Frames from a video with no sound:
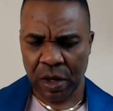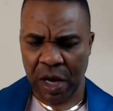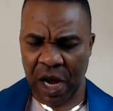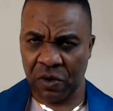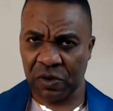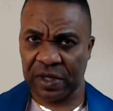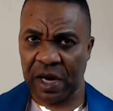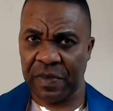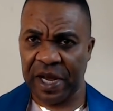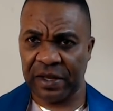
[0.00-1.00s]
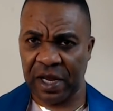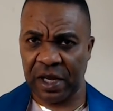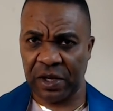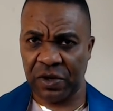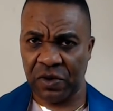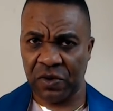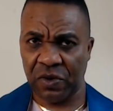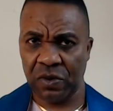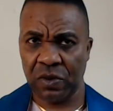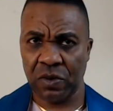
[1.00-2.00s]
I will start by telling
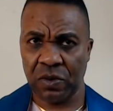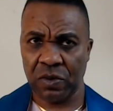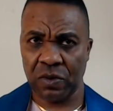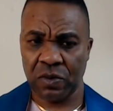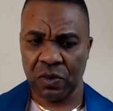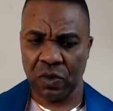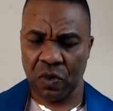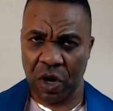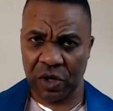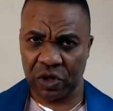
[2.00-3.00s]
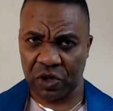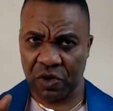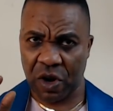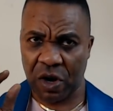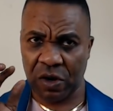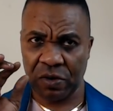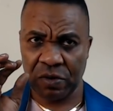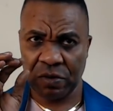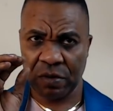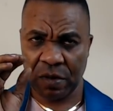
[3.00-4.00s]
you one strong
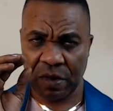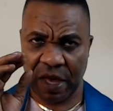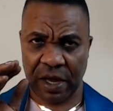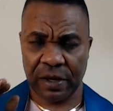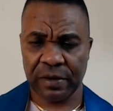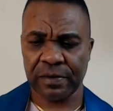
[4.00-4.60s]
thing.